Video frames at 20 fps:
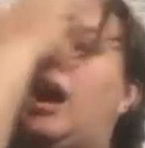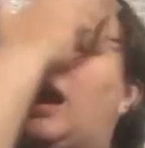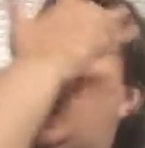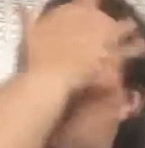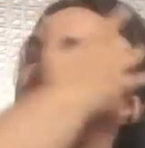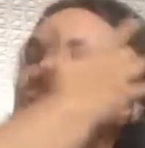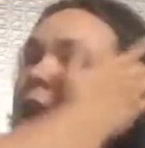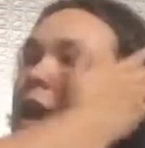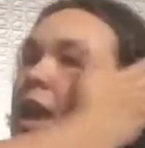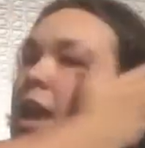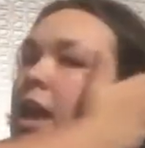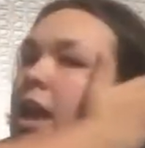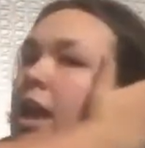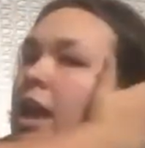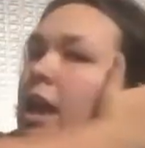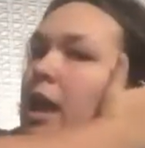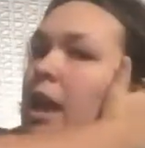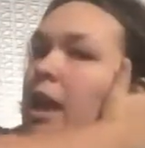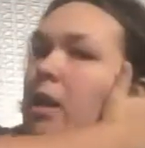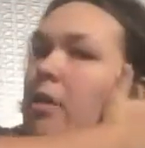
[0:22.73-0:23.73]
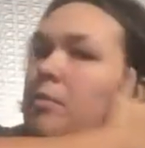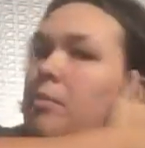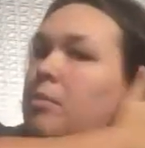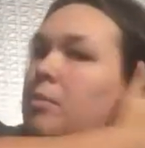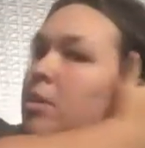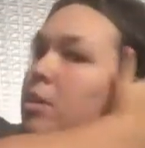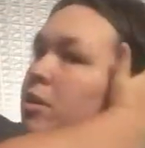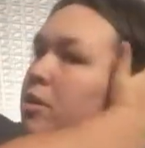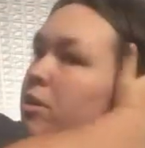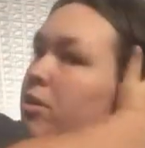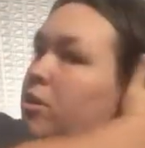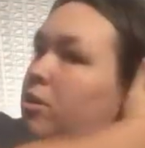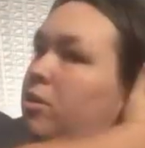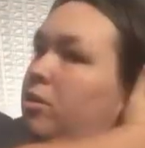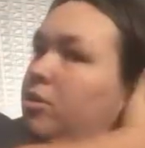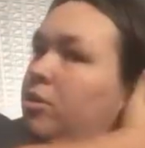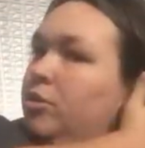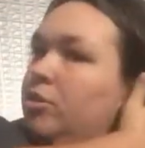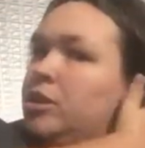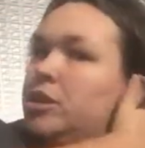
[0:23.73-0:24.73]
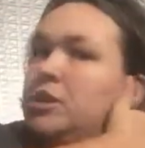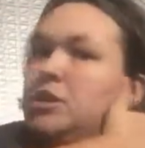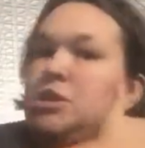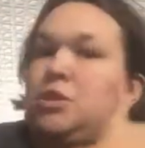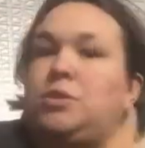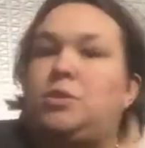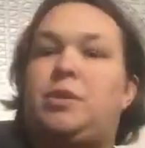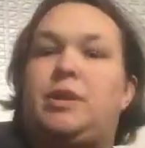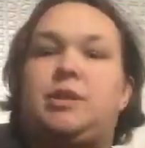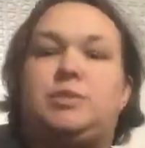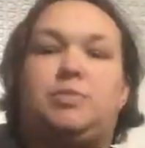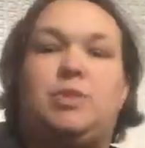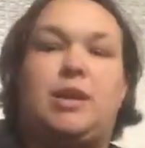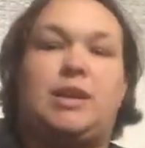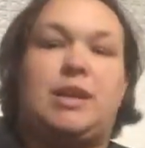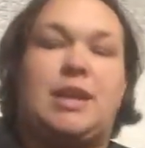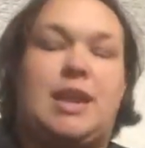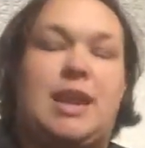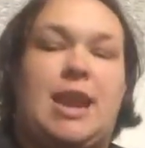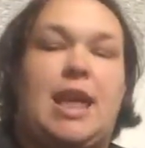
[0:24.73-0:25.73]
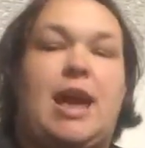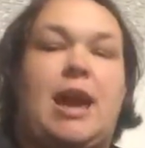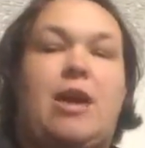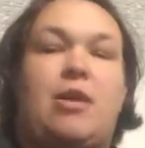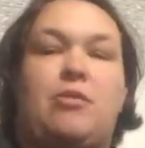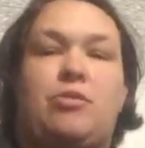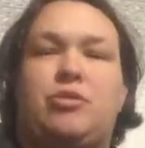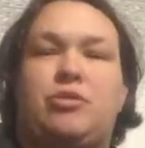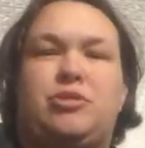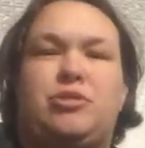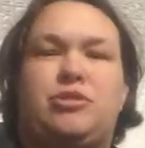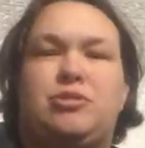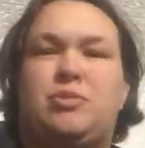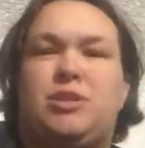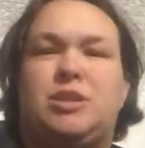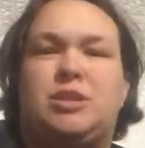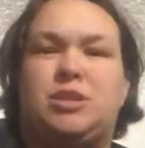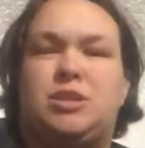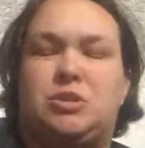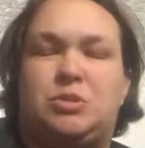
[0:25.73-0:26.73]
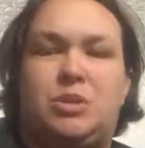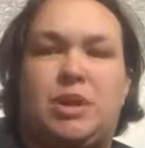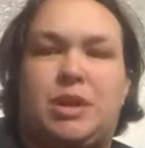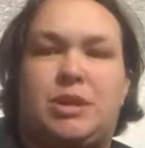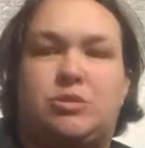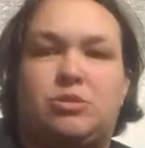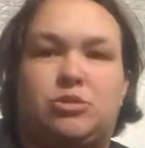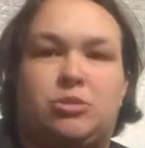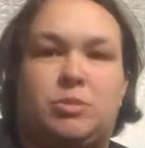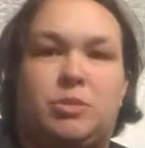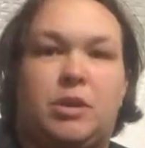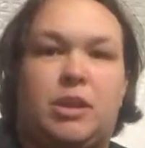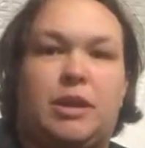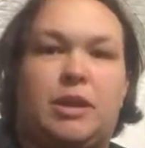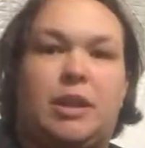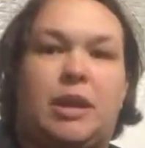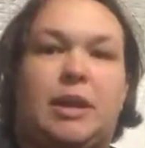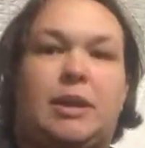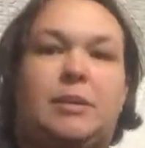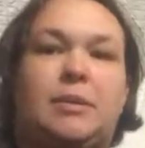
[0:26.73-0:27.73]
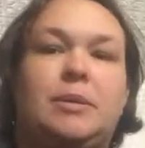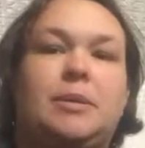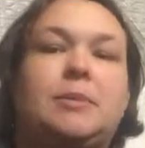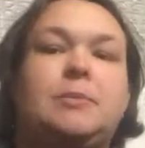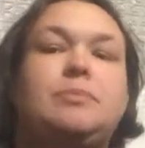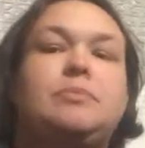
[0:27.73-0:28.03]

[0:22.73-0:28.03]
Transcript: I am 32 weeks pregnant now, 32 weeks and 2 days or something like that.